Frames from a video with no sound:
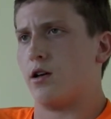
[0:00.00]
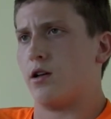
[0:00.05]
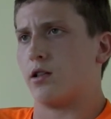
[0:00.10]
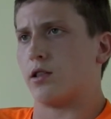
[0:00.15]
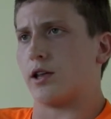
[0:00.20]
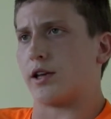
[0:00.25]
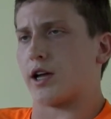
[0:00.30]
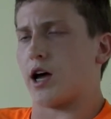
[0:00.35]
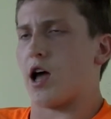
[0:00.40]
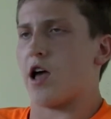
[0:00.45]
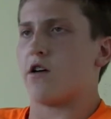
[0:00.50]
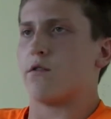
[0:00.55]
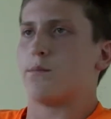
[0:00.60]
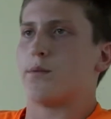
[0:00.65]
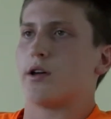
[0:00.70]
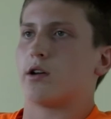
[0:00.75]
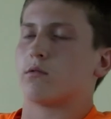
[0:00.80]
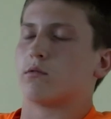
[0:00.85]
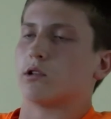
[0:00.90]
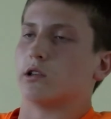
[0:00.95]
Like, I have
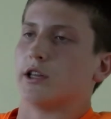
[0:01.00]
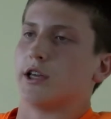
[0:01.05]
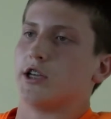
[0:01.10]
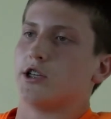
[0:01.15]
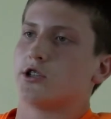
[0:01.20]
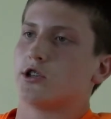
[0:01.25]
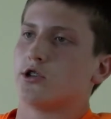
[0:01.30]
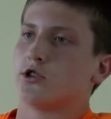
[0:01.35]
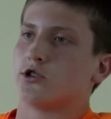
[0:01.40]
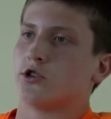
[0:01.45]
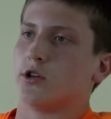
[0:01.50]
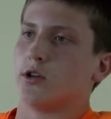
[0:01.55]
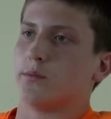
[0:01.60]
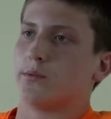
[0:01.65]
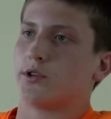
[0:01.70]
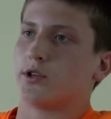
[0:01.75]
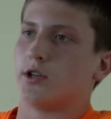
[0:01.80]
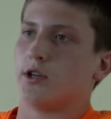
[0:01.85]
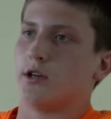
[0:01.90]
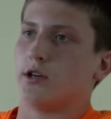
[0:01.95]
better relationships
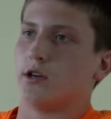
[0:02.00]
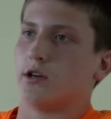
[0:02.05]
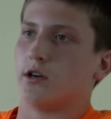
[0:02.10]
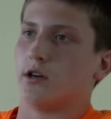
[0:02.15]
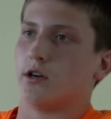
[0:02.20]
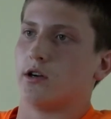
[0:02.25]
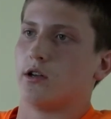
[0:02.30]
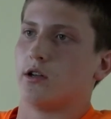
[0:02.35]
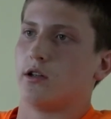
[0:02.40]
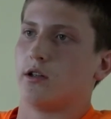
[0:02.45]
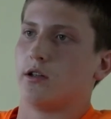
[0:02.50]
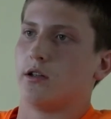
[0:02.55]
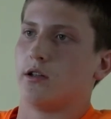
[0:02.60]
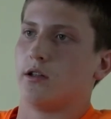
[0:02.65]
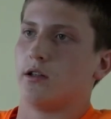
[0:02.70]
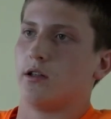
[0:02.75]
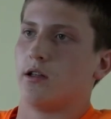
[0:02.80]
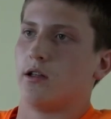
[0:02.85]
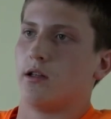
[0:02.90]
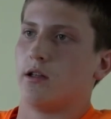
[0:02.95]
here.
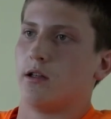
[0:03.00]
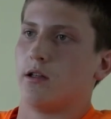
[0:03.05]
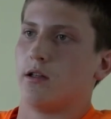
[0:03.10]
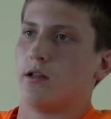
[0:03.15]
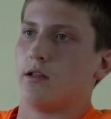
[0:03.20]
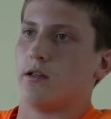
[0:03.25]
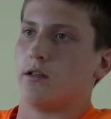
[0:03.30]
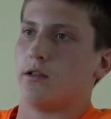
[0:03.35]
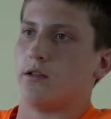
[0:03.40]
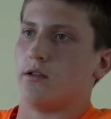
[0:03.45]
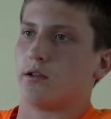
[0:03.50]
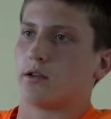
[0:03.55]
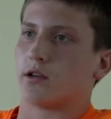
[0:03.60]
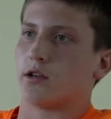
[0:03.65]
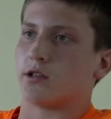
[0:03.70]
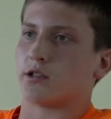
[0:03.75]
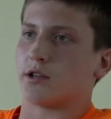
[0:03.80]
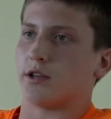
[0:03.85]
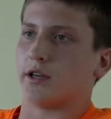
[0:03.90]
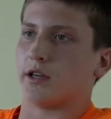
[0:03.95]

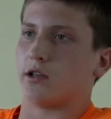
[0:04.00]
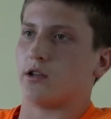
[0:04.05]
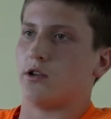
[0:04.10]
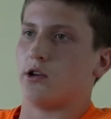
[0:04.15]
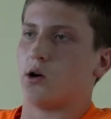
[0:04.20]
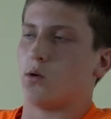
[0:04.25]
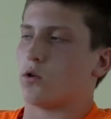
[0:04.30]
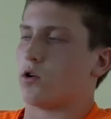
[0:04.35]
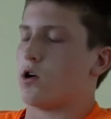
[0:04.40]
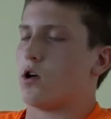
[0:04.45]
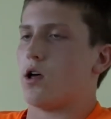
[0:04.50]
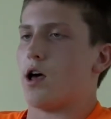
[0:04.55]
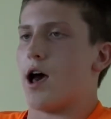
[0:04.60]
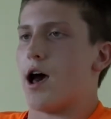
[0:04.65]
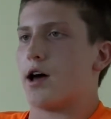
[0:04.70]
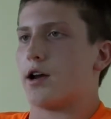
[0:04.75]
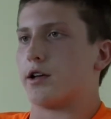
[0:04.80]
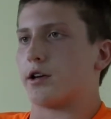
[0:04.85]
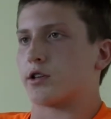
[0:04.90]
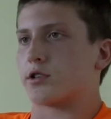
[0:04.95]
Because, like, you know, we're all
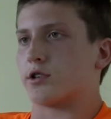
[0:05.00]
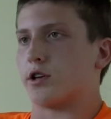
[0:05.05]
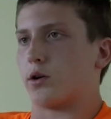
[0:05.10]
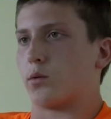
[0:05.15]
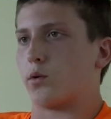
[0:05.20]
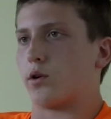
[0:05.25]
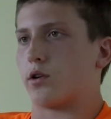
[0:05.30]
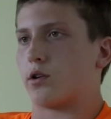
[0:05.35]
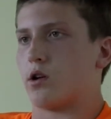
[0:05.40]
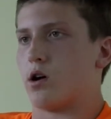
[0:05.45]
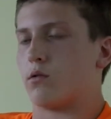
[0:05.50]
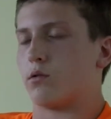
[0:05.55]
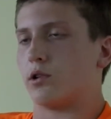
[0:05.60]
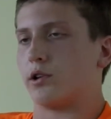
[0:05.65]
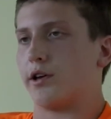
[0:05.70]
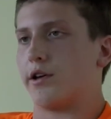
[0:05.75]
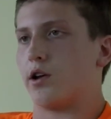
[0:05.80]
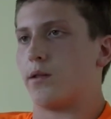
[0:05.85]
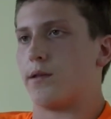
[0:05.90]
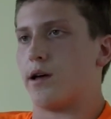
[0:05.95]
addicts. Like, we can all
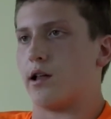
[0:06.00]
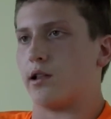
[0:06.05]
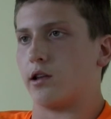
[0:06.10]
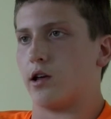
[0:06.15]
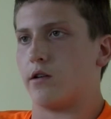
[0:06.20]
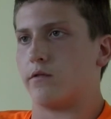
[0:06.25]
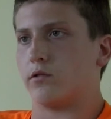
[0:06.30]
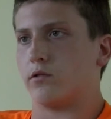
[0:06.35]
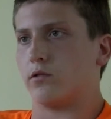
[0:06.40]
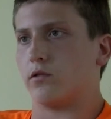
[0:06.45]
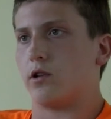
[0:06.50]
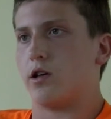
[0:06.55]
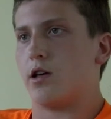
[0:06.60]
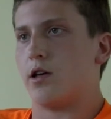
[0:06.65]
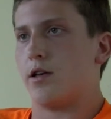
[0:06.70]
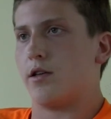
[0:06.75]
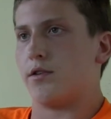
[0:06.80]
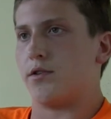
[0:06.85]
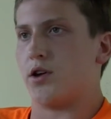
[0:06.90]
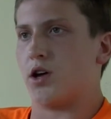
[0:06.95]
relate on that level.
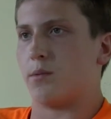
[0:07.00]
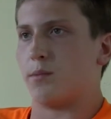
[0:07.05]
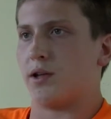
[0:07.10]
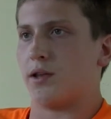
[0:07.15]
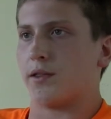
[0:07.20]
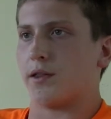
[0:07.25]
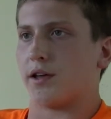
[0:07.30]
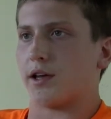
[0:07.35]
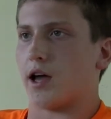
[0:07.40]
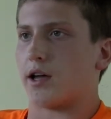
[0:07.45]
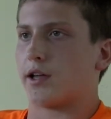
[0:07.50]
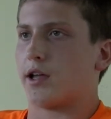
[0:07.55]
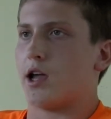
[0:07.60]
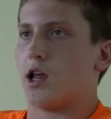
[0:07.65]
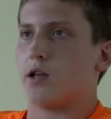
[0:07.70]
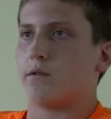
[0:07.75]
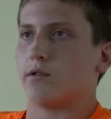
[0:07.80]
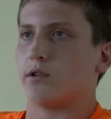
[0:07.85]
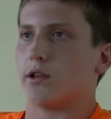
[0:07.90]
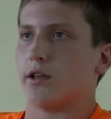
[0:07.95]
You know what I mean? Like, I can't
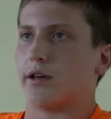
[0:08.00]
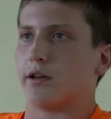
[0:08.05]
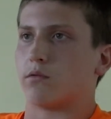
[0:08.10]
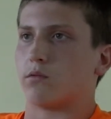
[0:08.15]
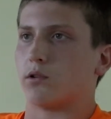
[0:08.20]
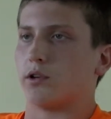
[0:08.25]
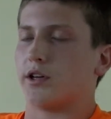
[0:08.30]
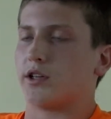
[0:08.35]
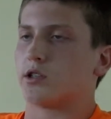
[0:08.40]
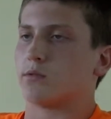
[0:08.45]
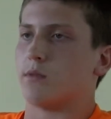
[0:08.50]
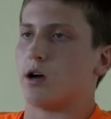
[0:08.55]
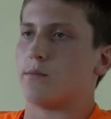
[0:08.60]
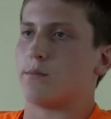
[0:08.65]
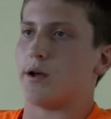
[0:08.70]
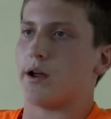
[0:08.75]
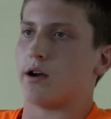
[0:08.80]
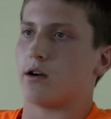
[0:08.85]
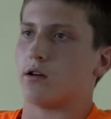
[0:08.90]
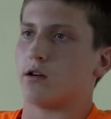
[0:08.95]
even, like, relate to my
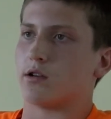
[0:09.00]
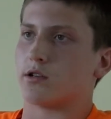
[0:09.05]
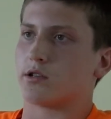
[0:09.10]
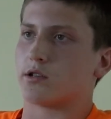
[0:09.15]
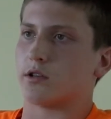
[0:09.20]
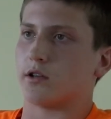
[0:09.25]
parents.